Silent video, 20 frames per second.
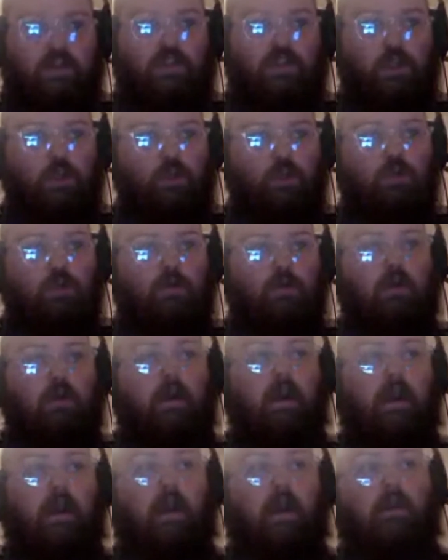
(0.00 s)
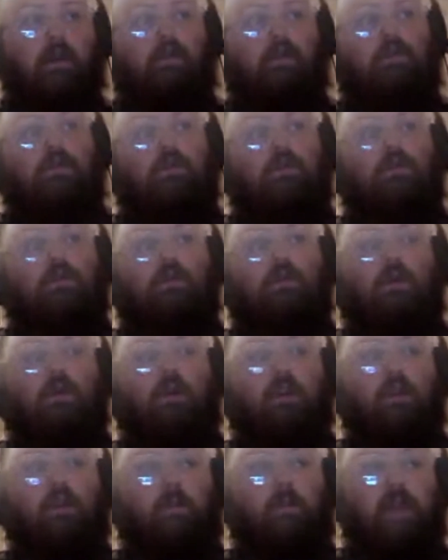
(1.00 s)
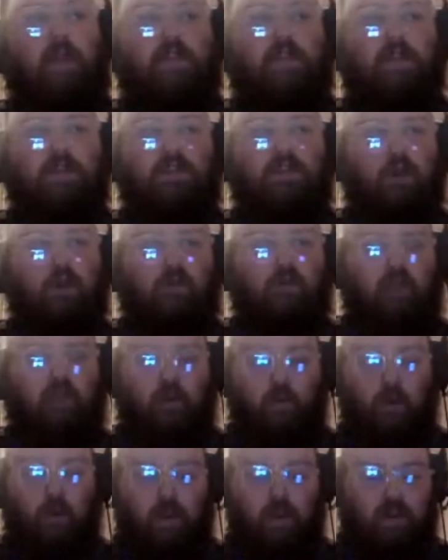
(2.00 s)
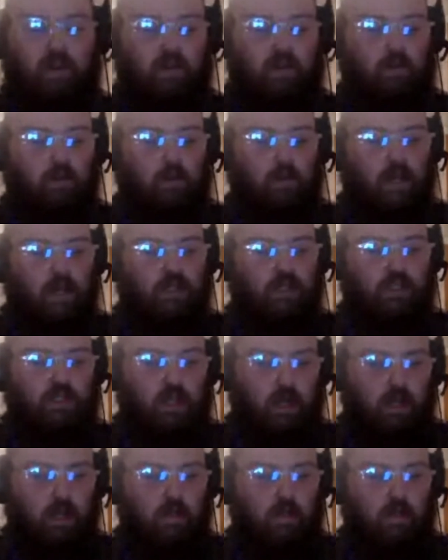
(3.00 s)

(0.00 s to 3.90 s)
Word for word: two. Uh, on the basis of how well he done last year,